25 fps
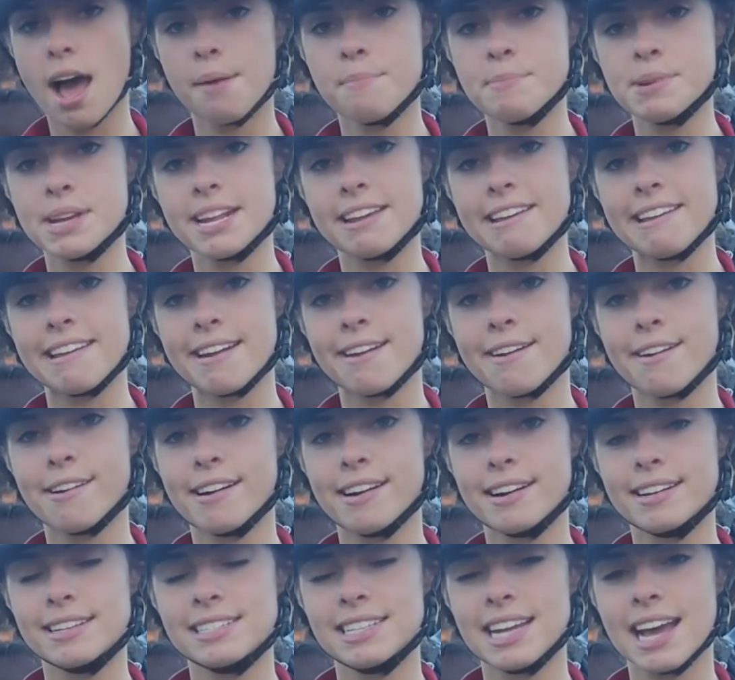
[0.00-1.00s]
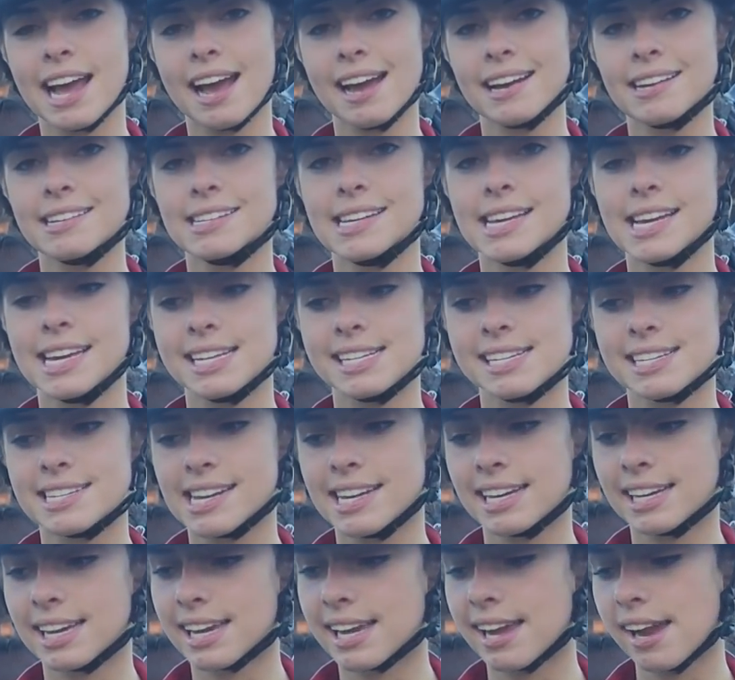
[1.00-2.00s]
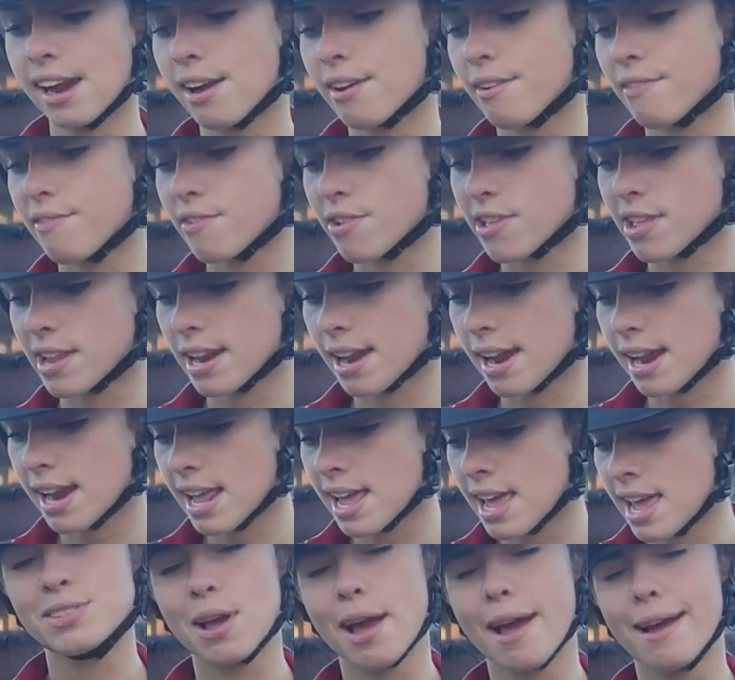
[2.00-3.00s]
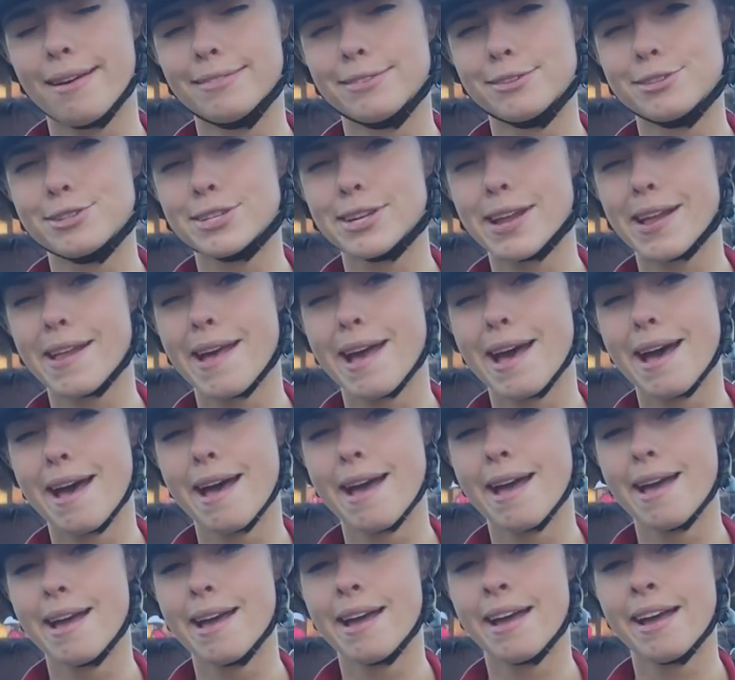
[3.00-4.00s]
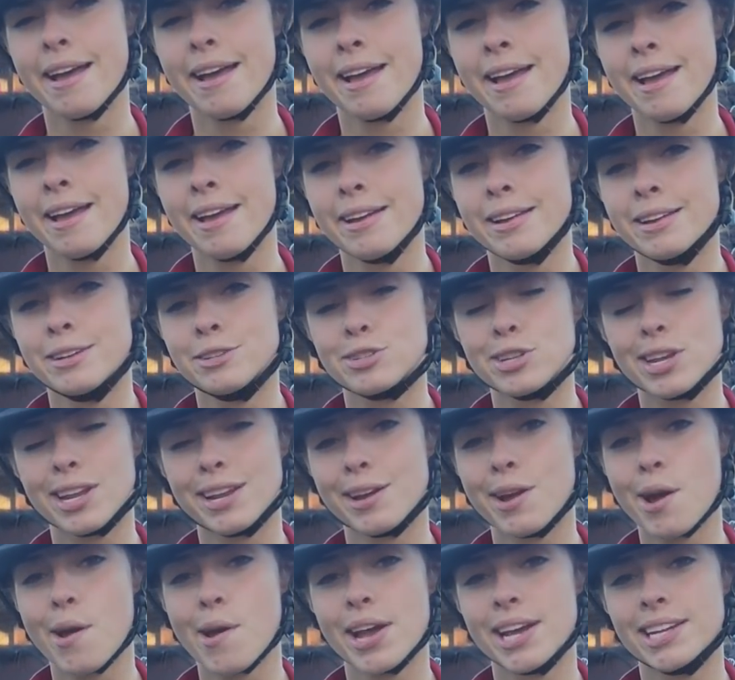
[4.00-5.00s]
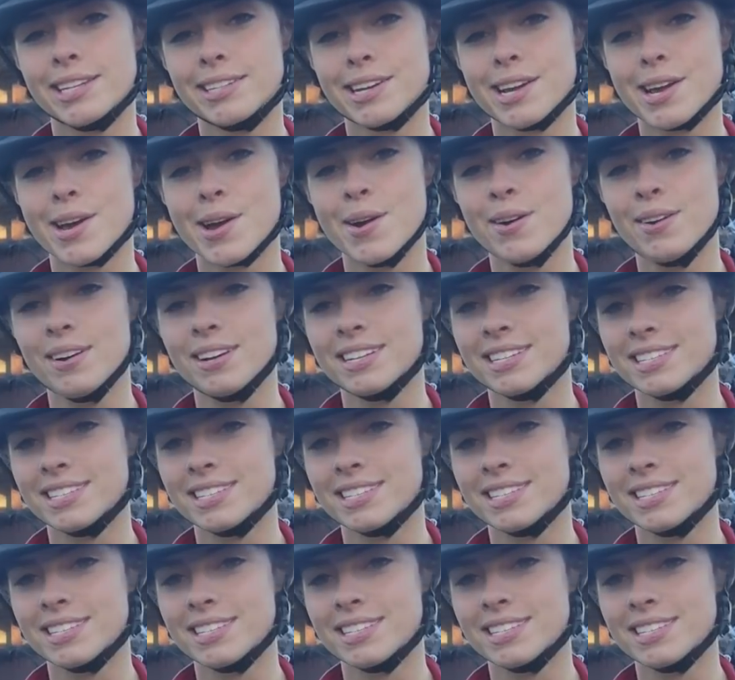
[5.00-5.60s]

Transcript: I'm gonna get her untacked and taken care of for the night. So I'm just gonna go ahead and go.